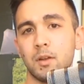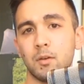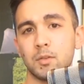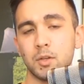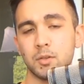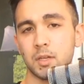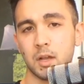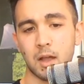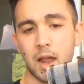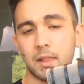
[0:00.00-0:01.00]
shows like a
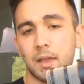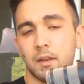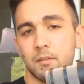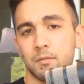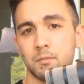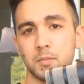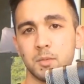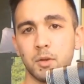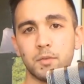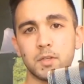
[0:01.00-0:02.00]
highlight of some of
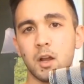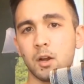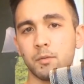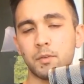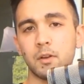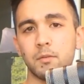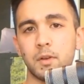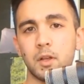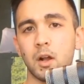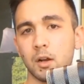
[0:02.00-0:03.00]
your photography or
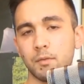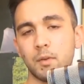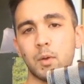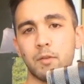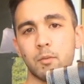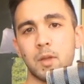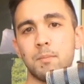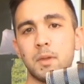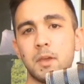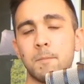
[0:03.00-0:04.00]
videography, whatever it might
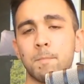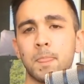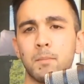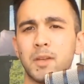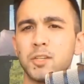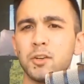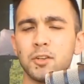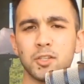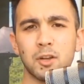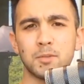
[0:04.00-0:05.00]
be. Make sure your
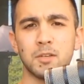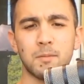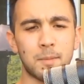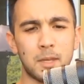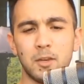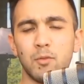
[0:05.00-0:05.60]
description, I mean, you